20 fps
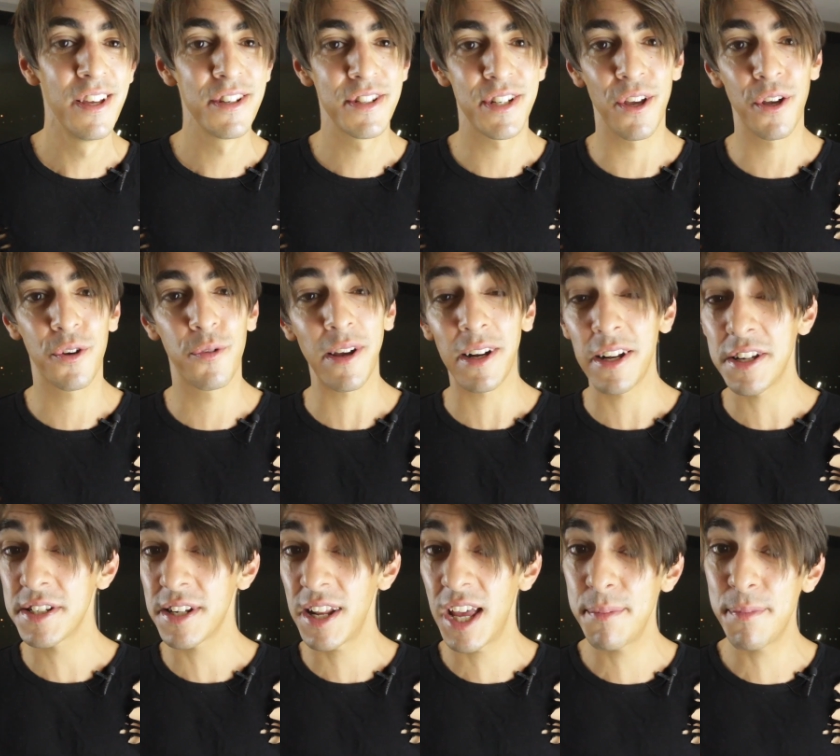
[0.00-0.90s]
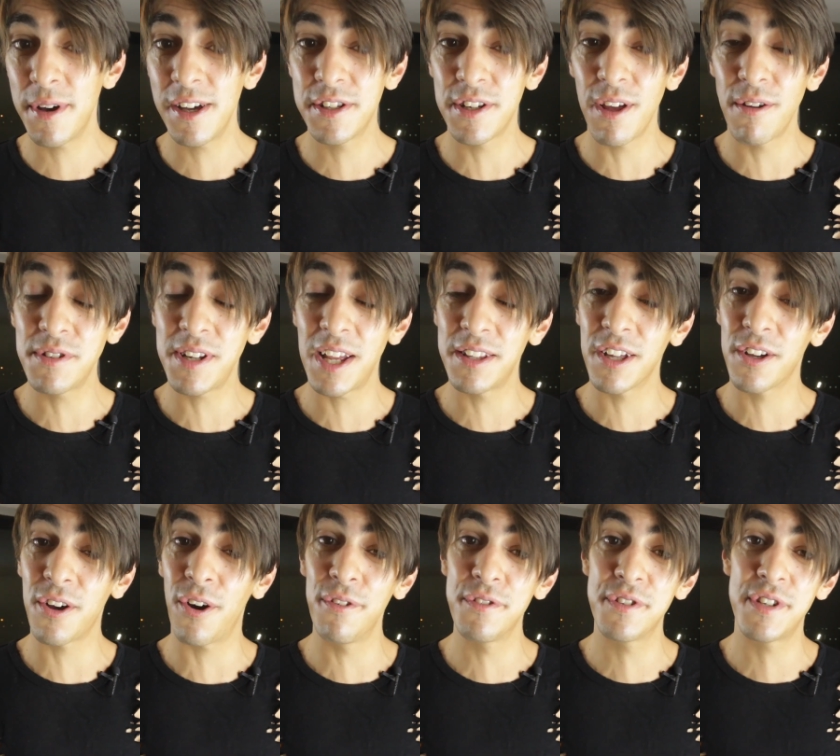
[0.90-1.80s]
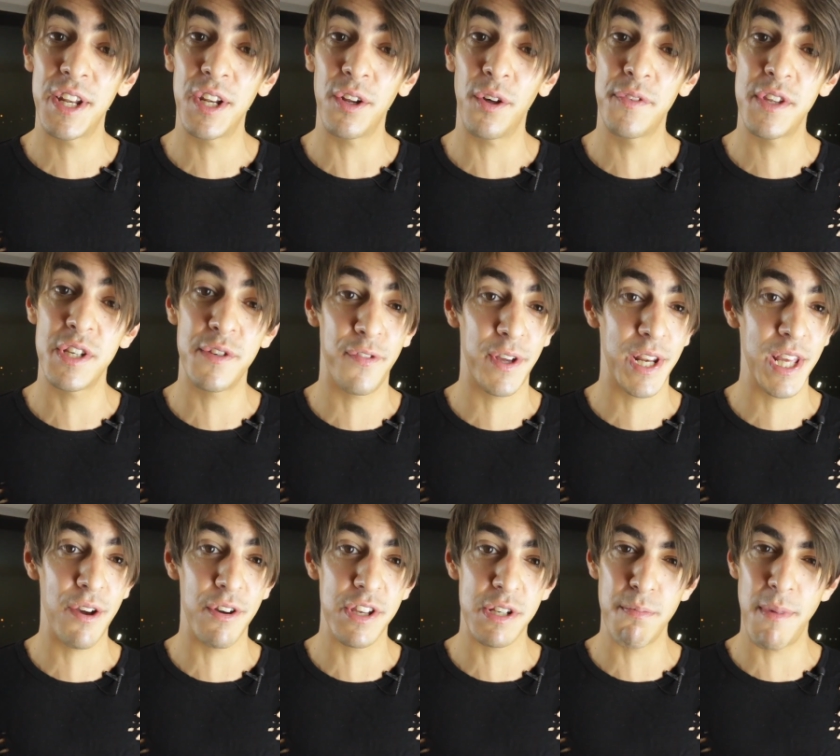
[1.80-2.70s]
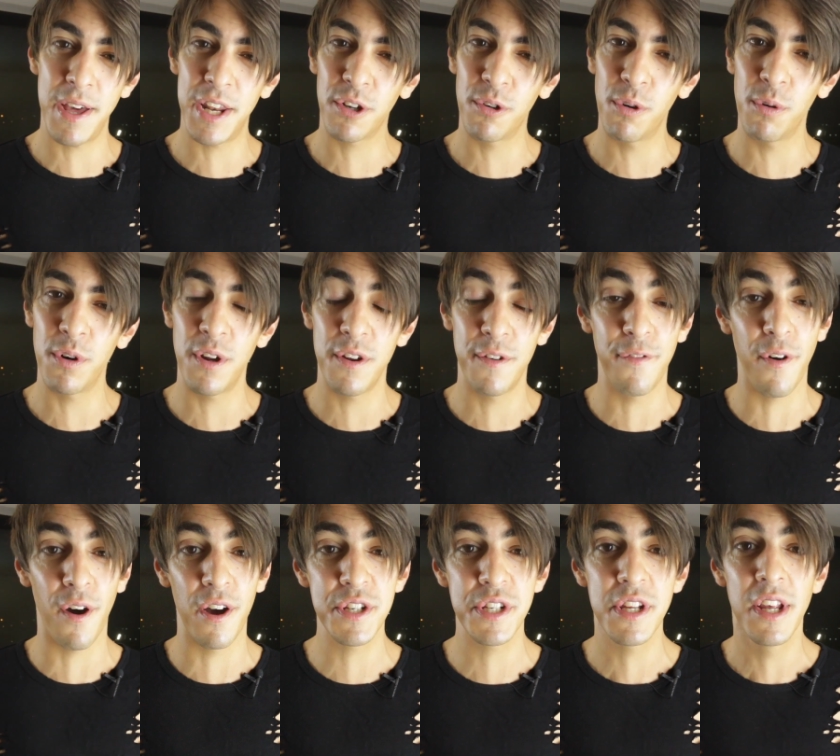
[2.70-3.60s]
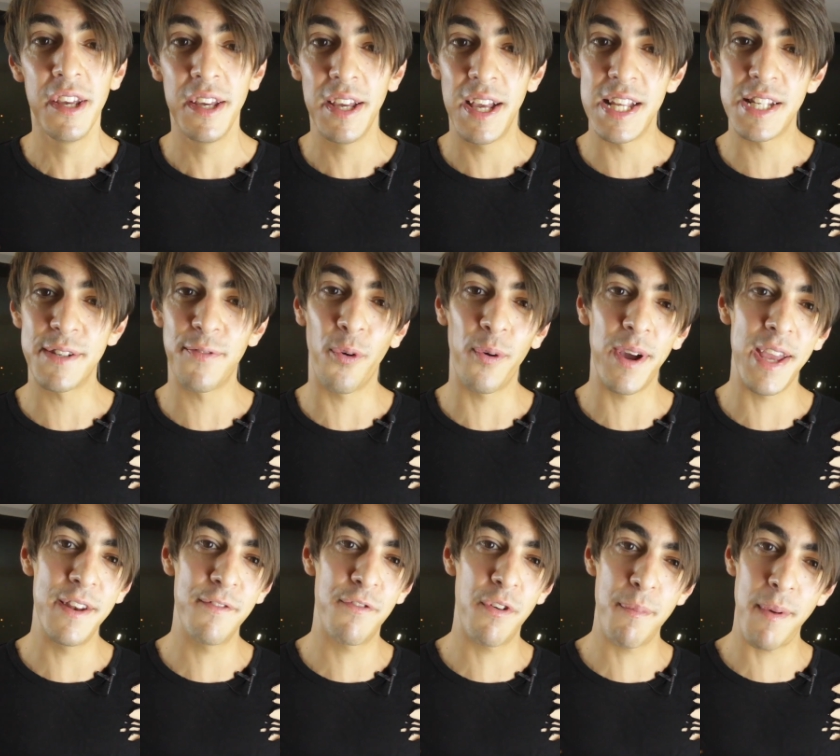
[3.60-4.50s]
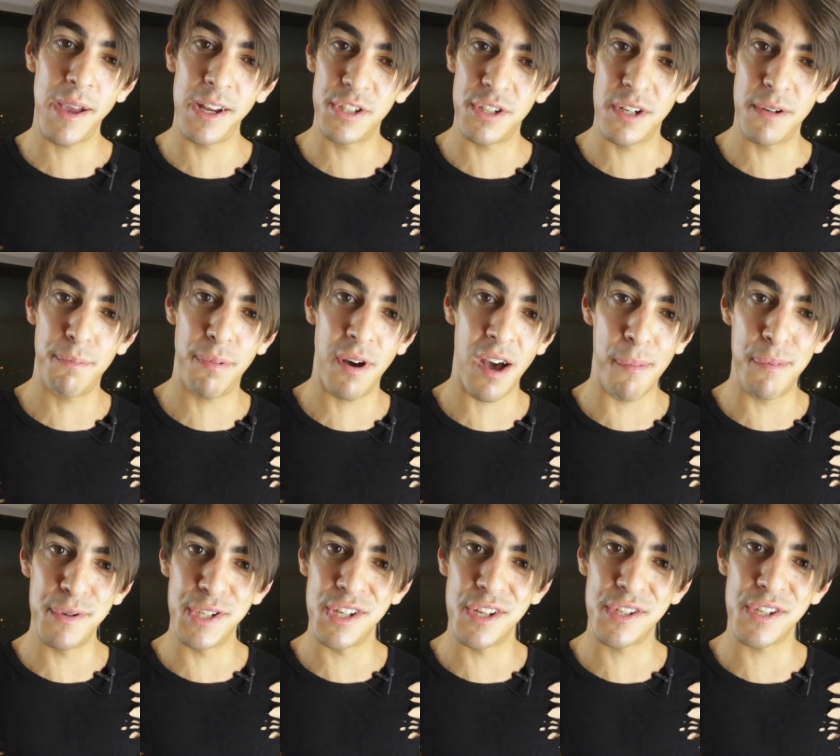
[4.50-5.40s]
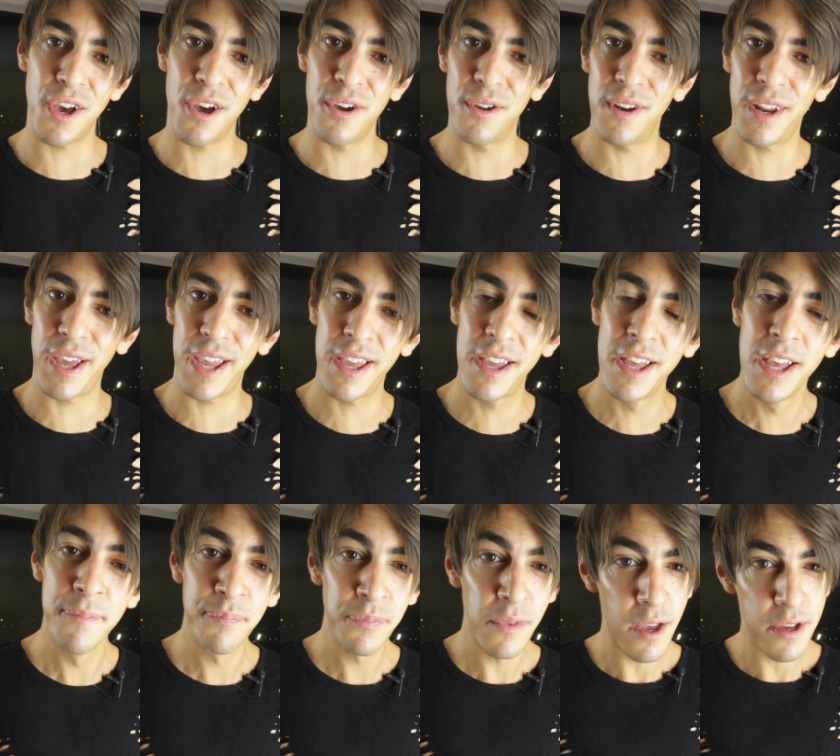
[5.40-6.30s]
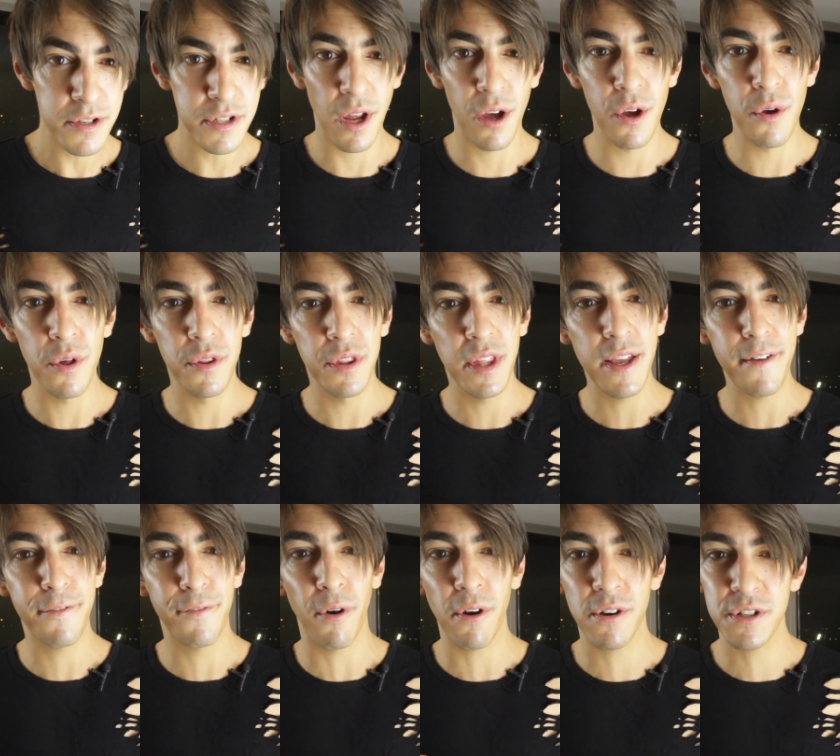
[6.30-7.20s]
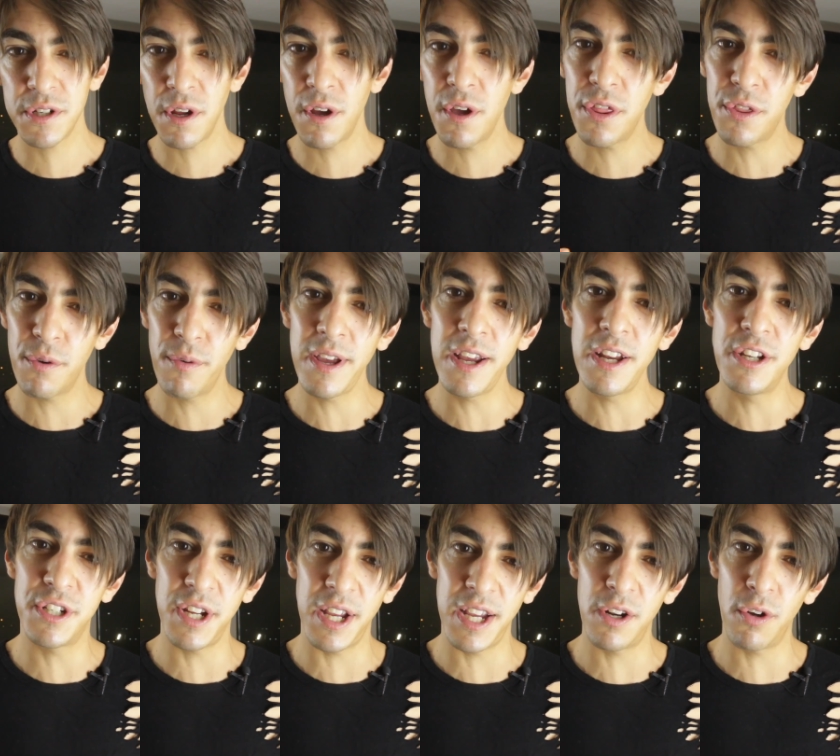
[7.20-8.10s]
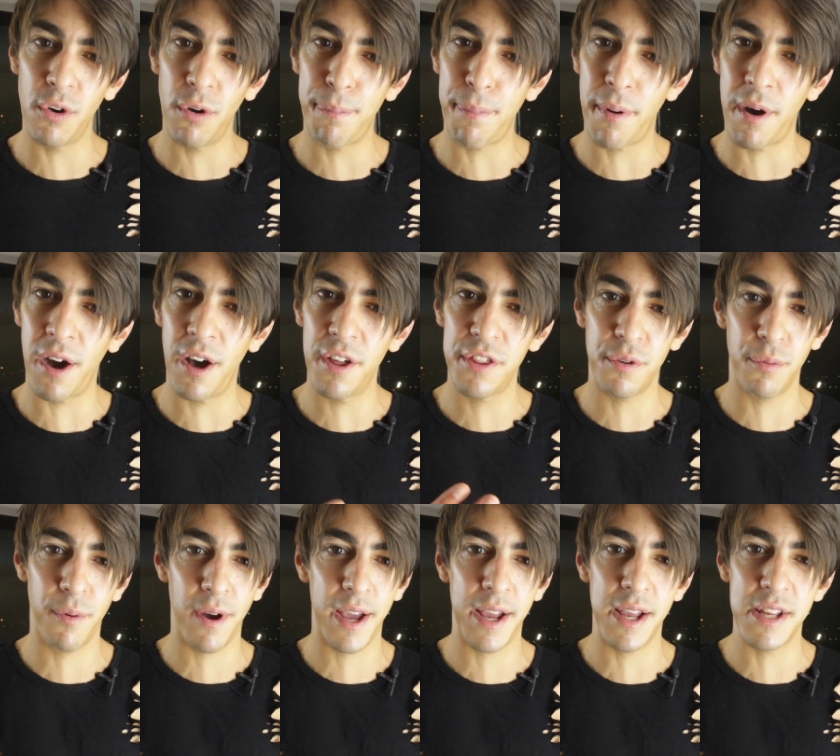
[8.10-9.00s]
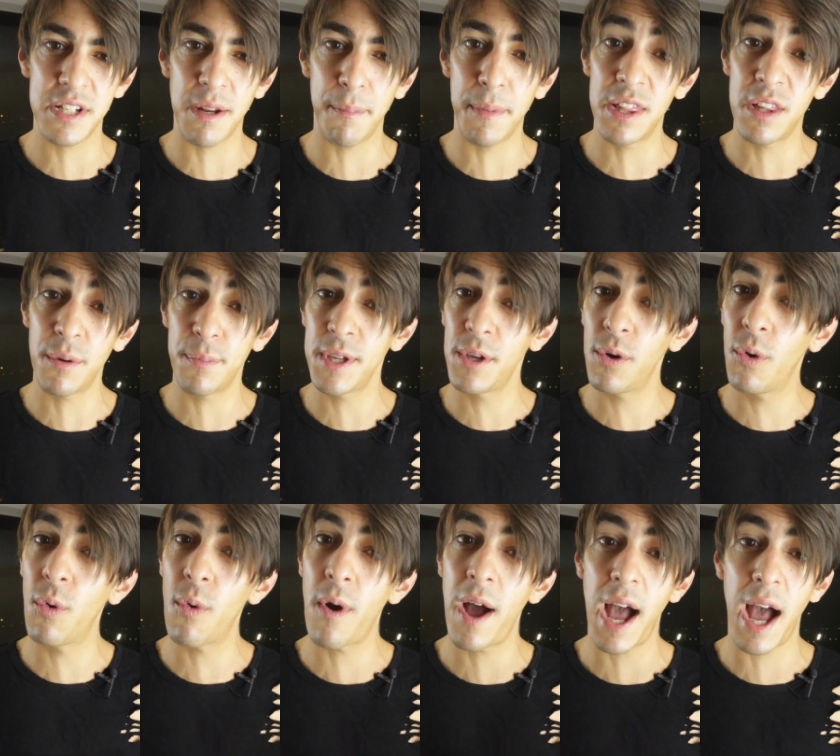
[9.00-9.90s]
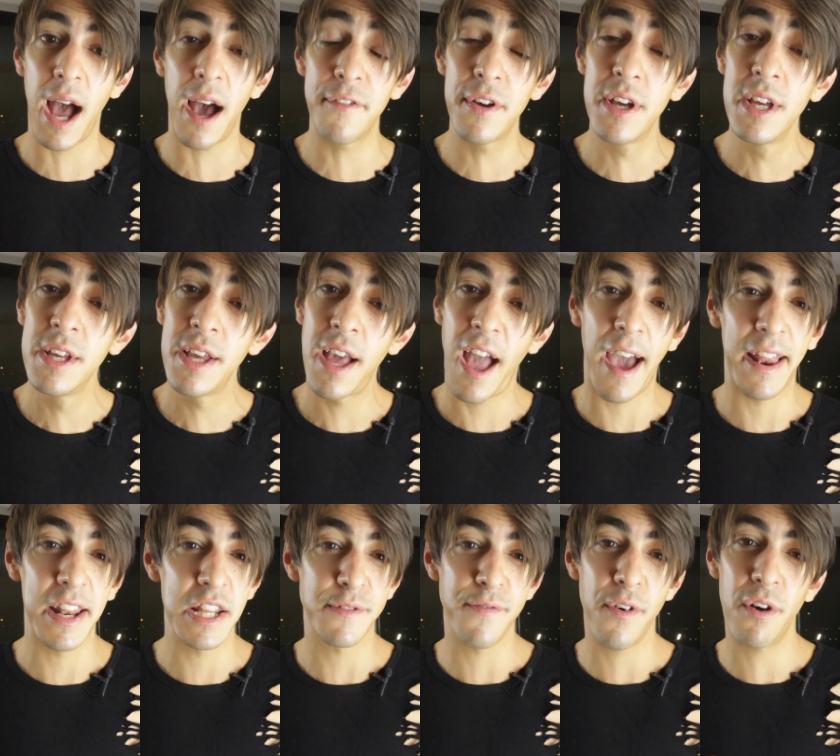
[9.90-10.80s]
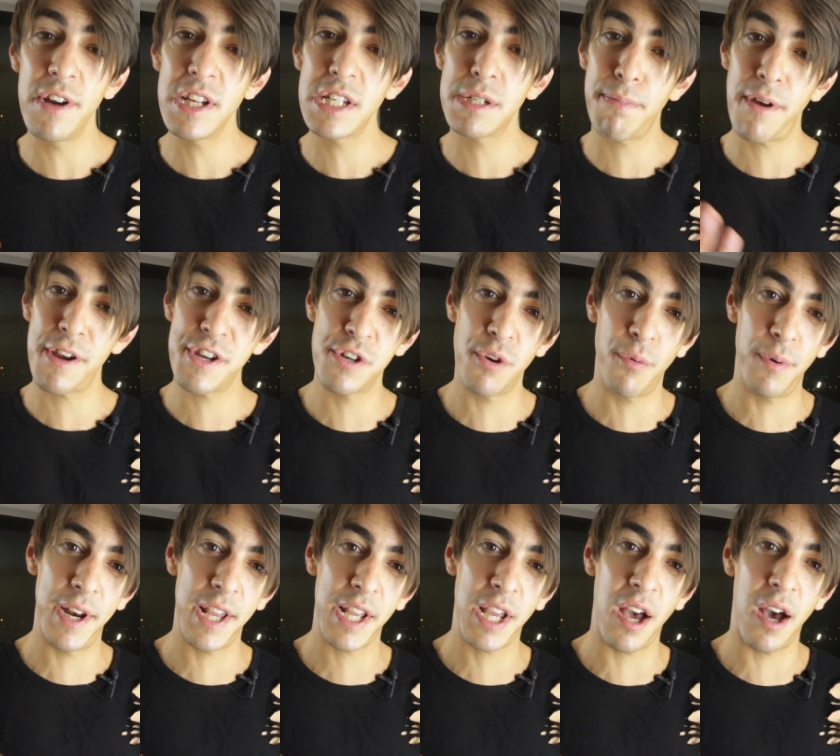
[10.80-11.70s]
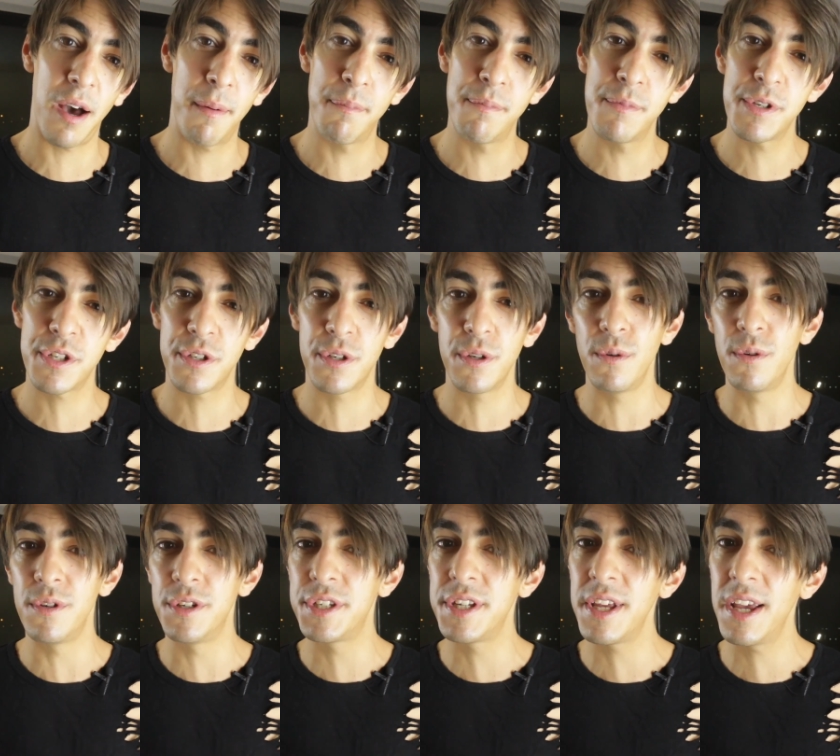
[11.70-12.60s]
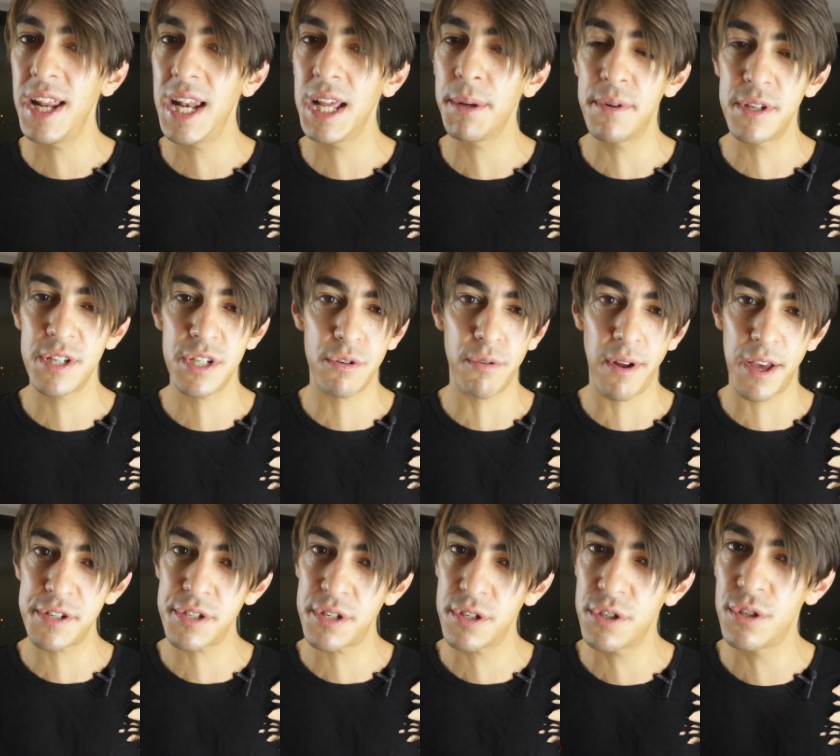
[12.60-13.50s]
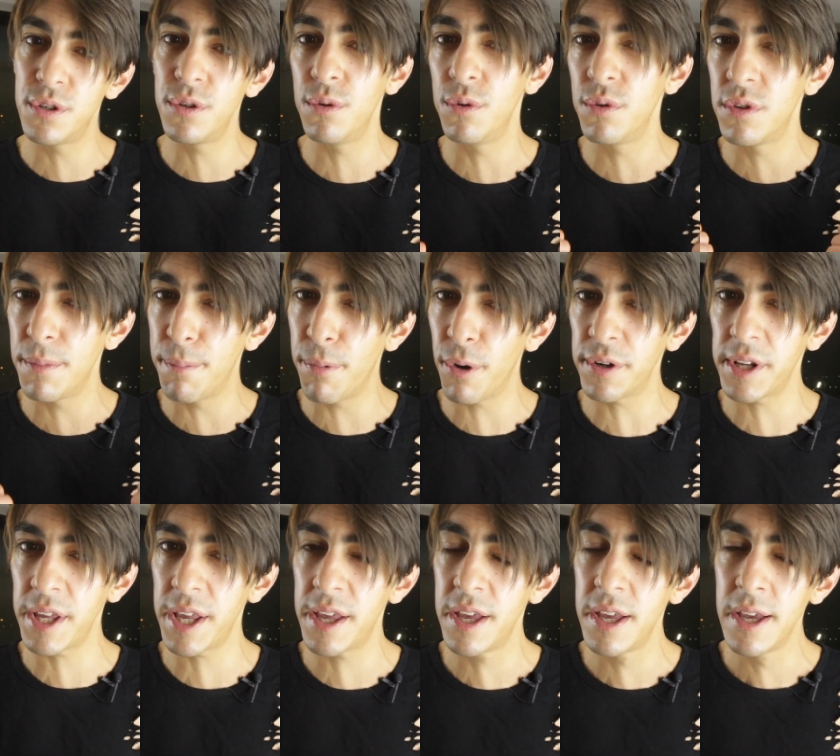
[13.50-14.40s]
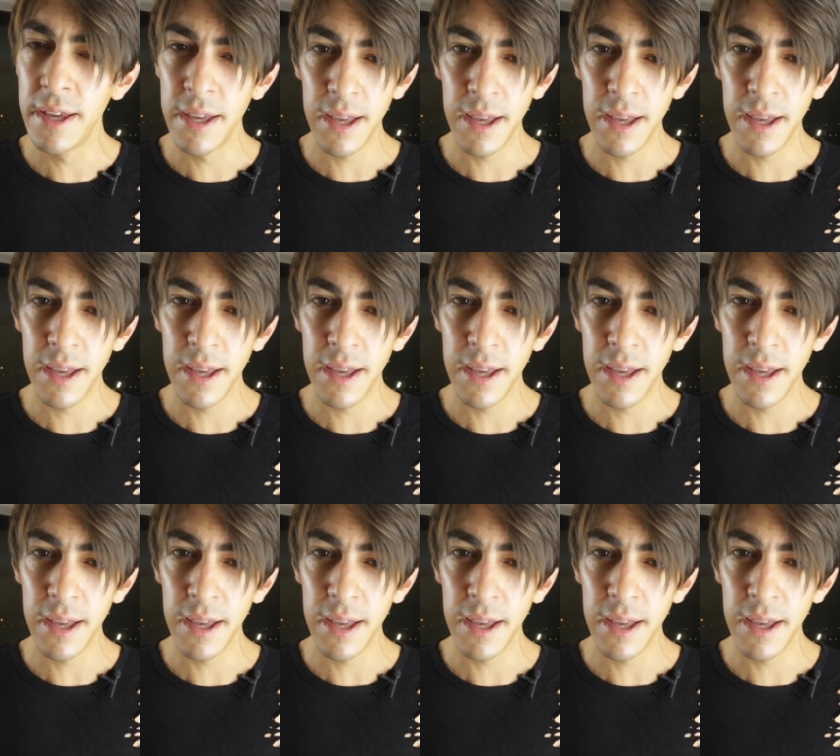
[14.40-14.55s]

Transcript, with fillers: So quick disclaimer, don't take the content of this video as medical advice, it's for information purposes only. So the FOXO3 gene or pathway is something that we all have and it's very special when it comes to dealing with stress to the body.